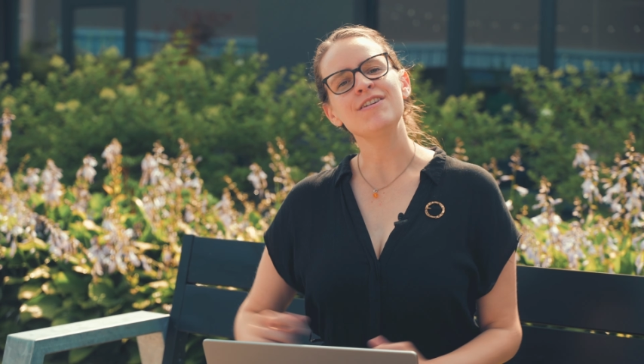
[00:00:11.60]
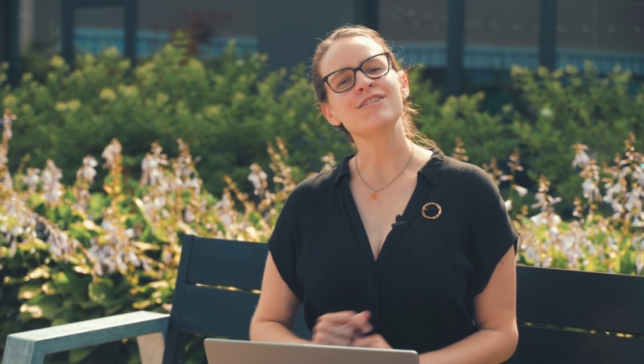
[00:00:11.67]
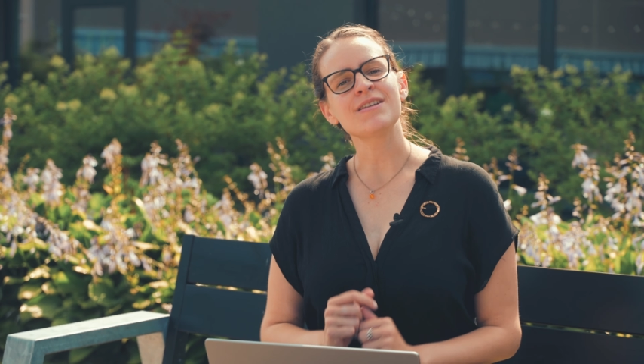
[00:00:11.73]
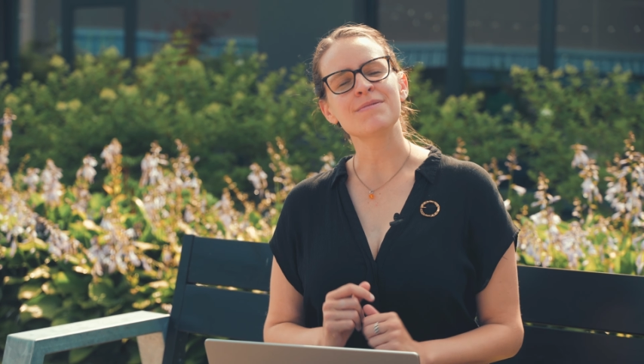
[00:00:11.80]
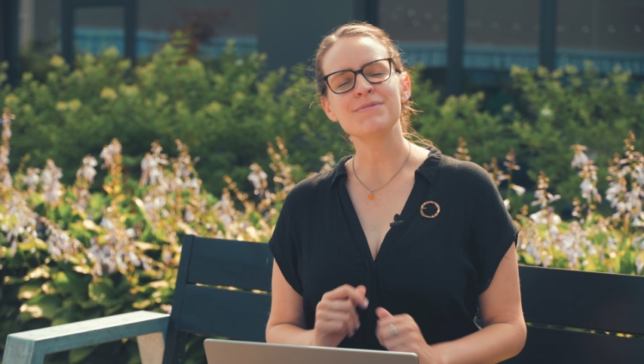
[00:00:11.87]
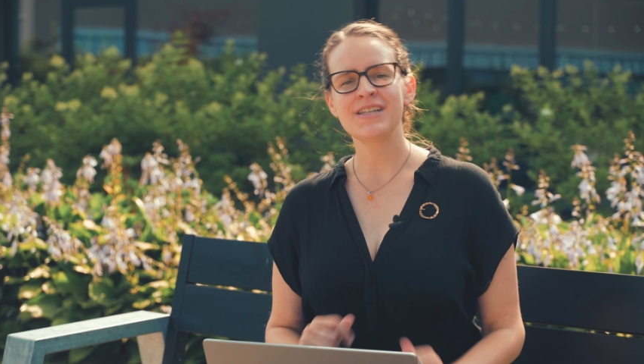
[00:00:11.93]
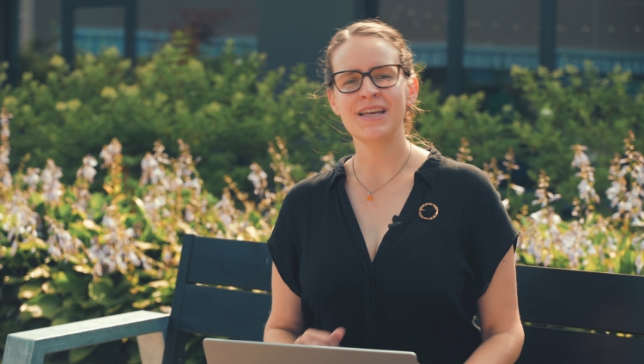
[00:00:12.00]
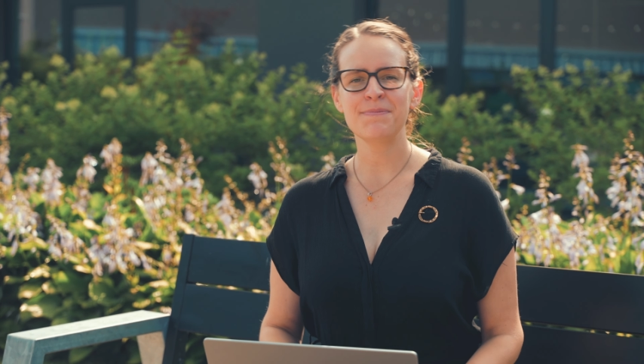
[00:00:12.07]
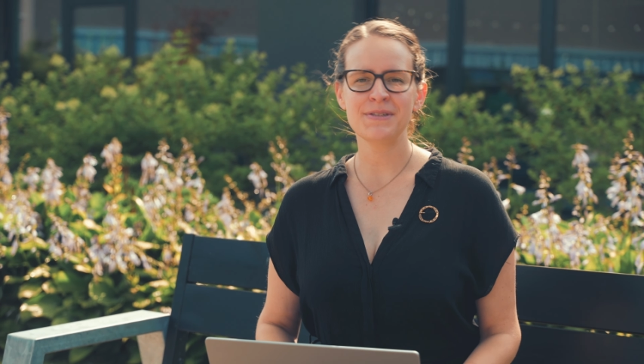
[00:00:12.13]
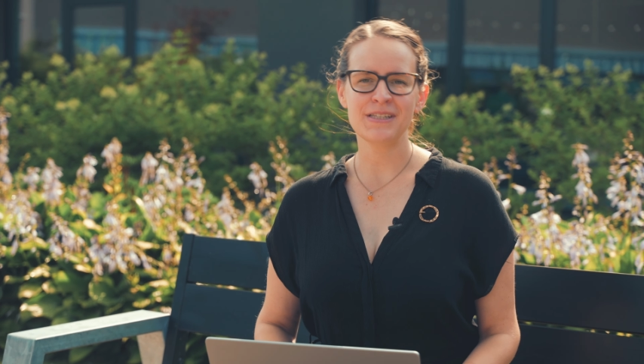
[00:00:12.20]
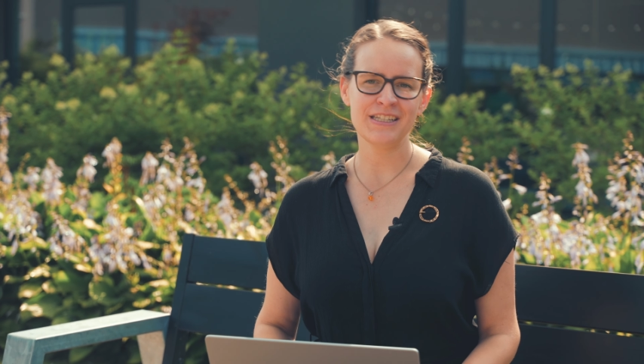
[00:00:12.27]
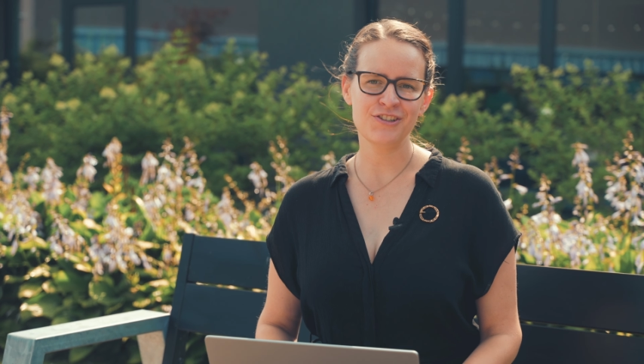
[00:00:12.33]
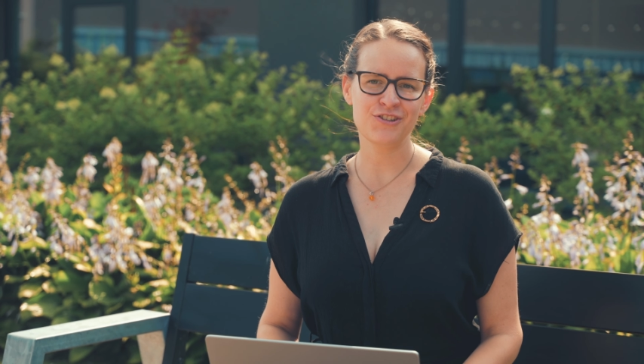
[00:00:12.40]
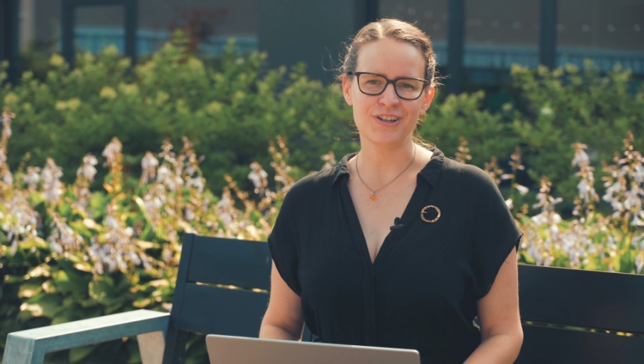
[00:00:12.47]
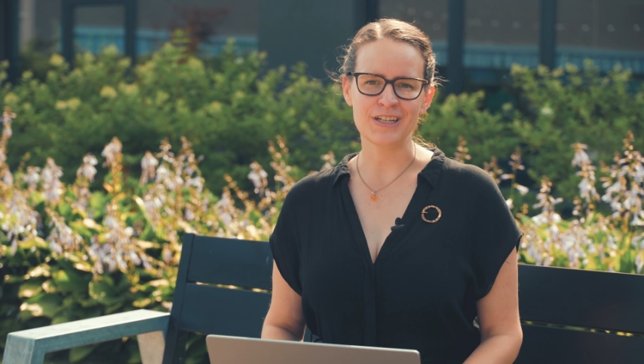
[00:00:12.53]
you some tips
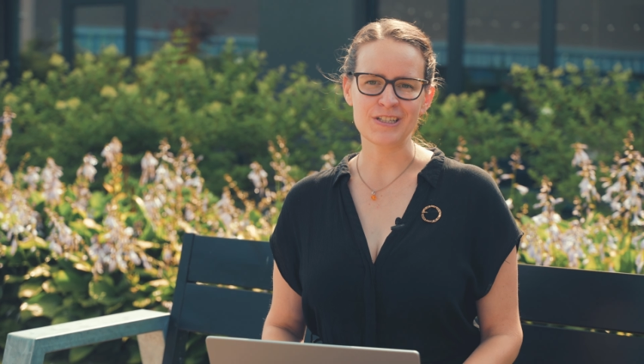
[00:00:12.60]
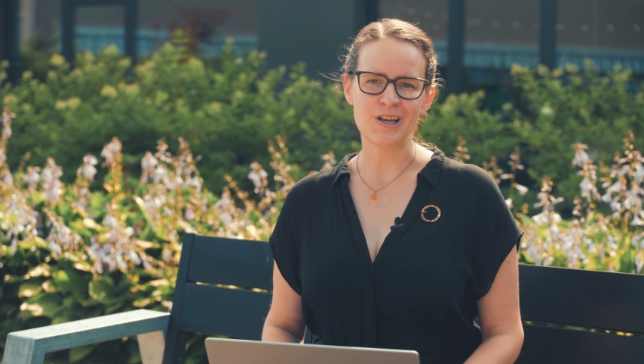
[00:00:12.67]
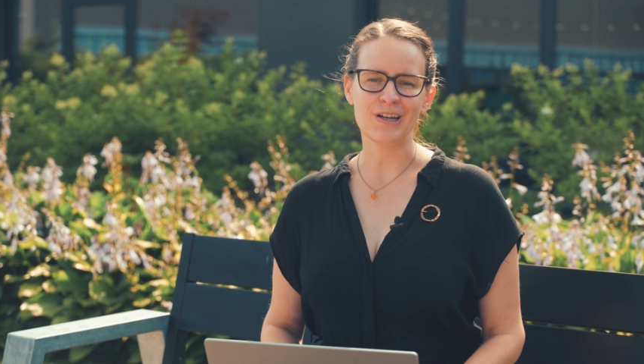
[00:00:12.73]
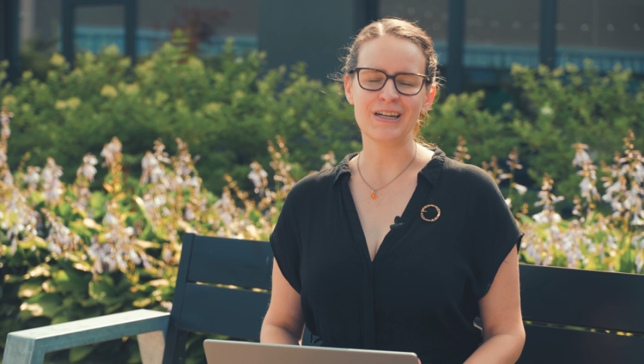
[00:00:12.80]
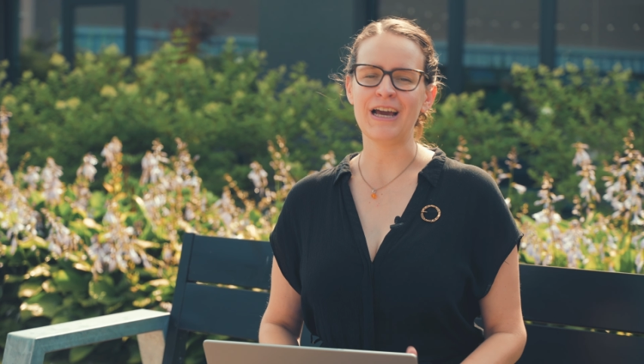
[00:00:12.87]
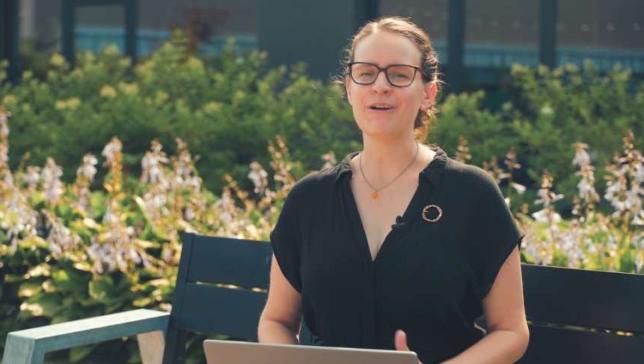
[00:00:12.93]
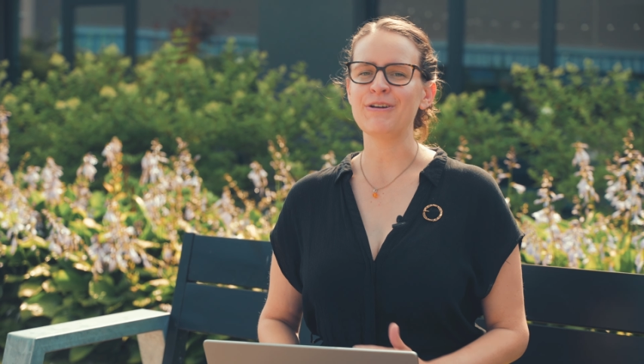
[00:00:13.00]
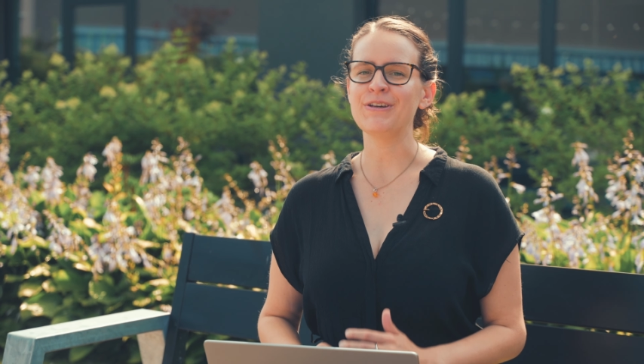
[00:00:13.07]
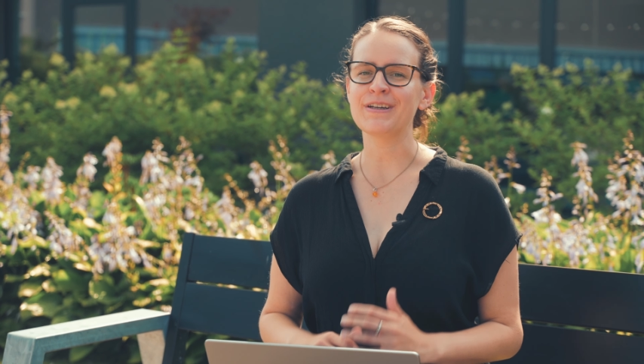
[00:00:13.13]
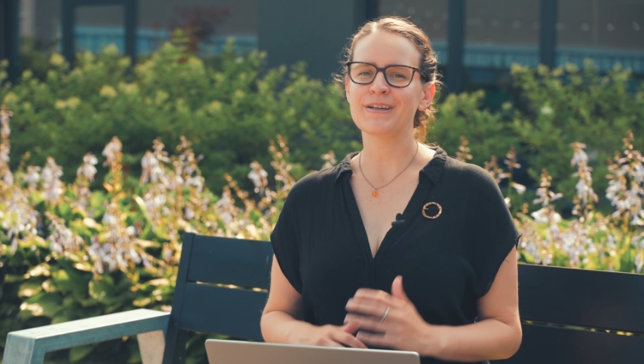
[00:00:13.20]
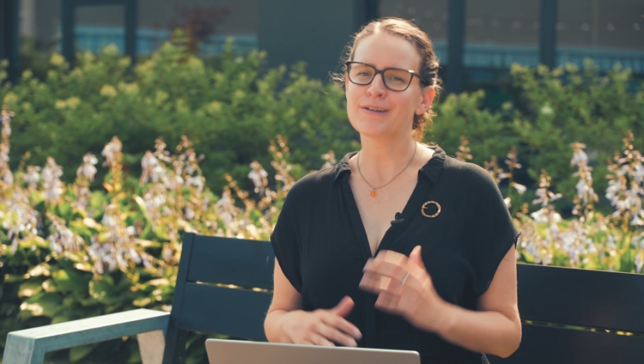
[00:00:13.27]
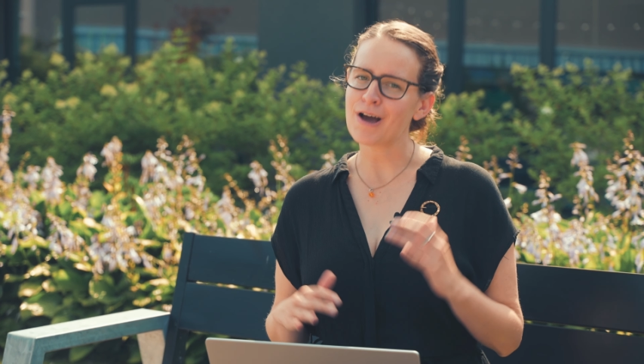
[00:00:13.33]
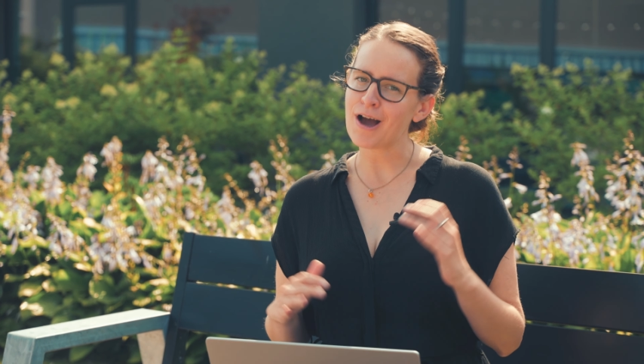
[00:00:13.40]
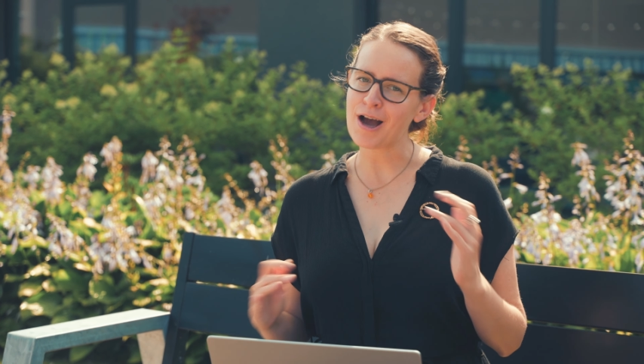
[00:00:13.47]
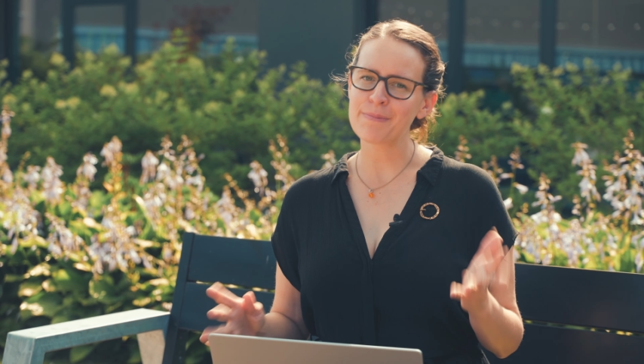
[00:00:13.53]
and tricks on how you can